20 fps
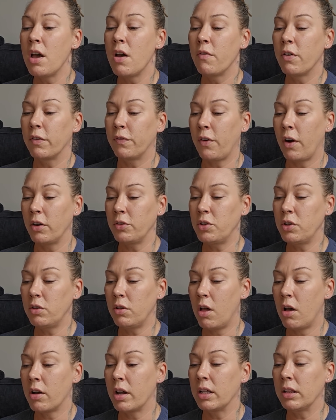For far too
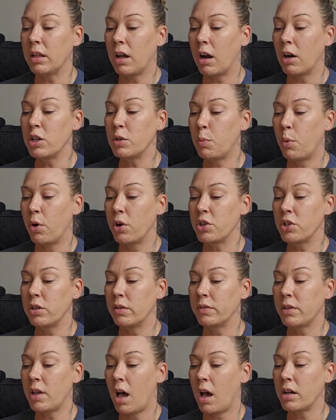long, a large portion
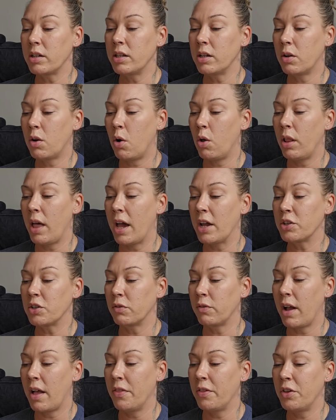of toxic coal ash
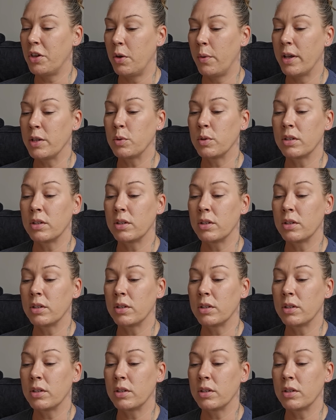around the U.S.